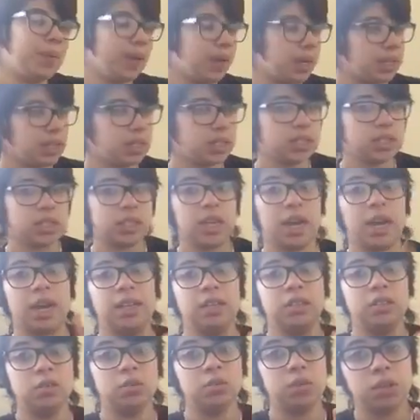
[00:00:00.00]
But I
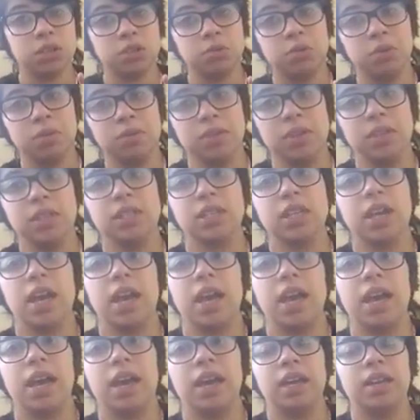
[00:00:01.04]
do watch movies,
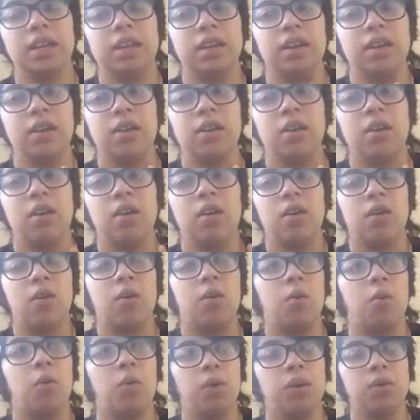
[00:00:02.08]
and
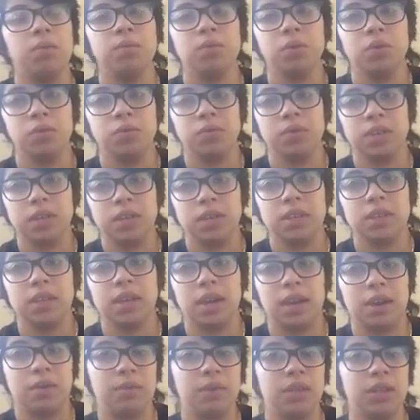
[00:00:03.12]
one movie that
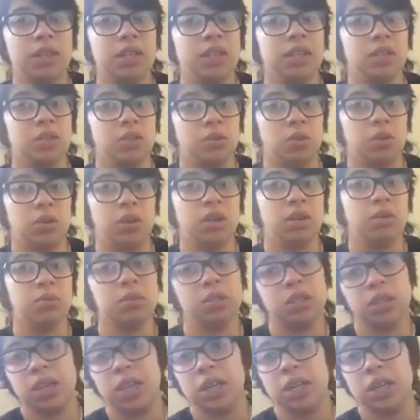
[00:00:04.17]
I really enjoyed was